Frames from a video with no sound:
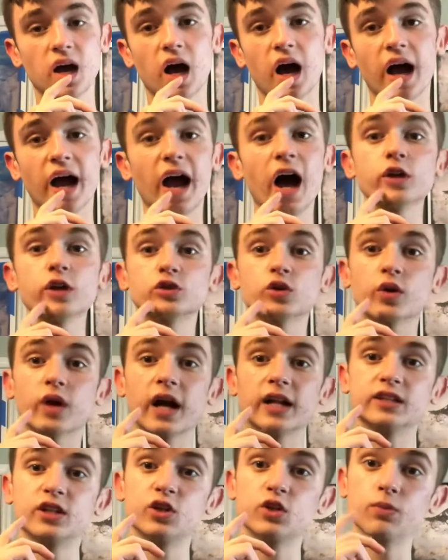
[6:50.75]
I also
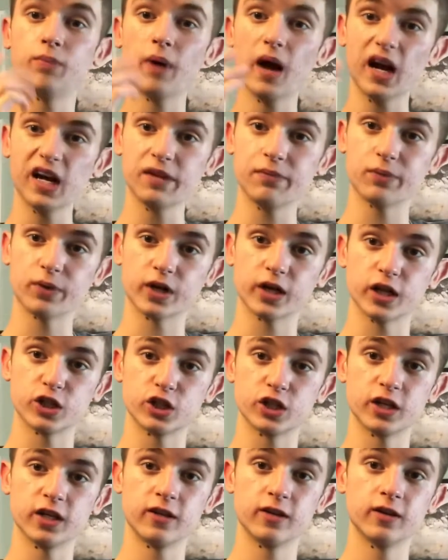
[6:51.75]
got to do body
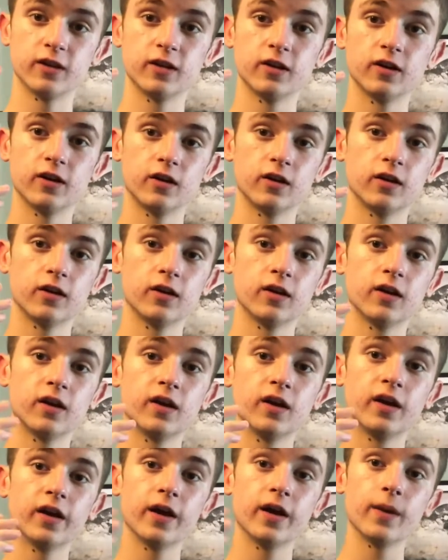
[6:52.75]
percussion.
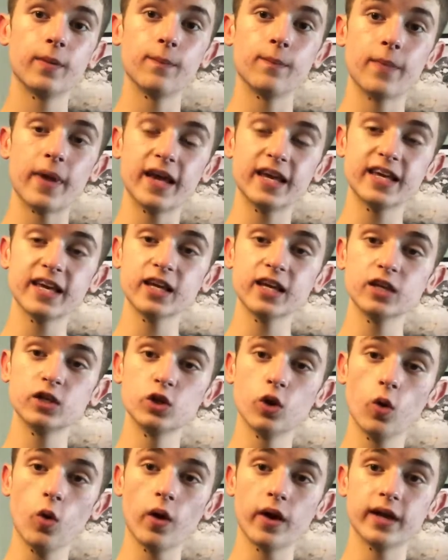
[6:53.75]
Making
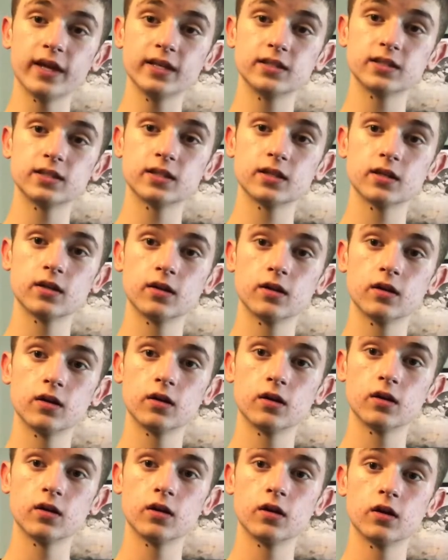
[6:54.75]
noise
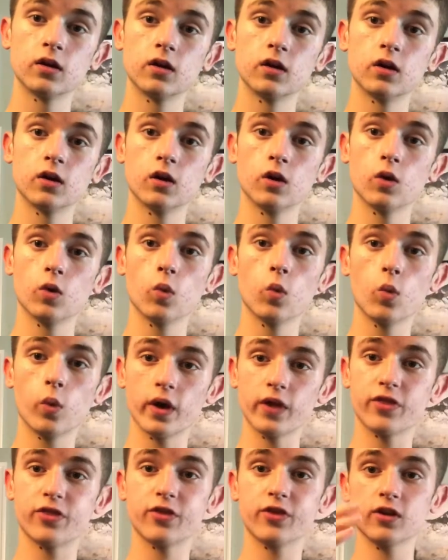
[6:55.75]

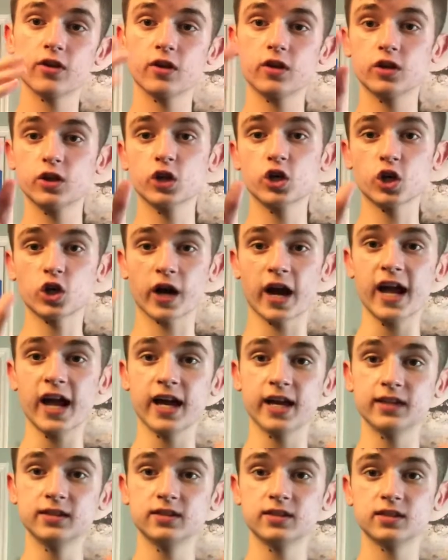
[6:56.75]
with your
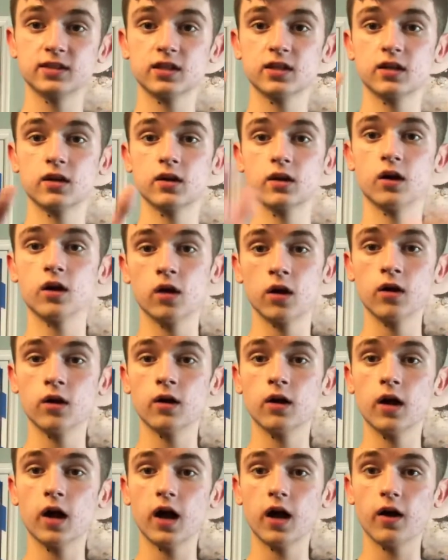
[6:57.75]
hands
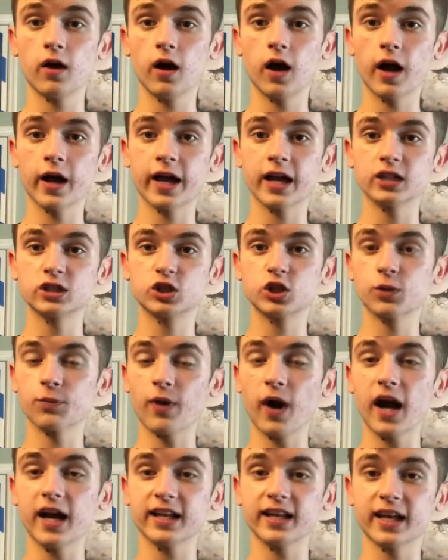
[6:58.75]
against your
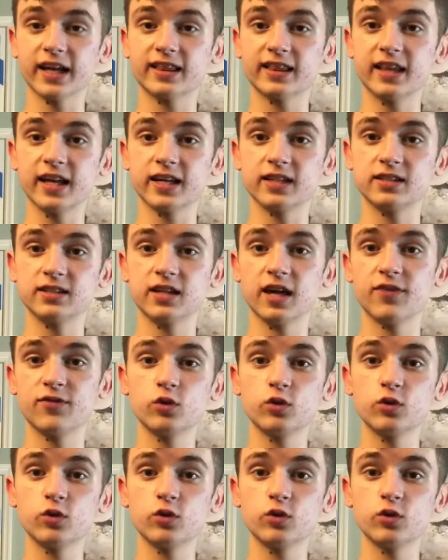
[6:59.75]
body like this.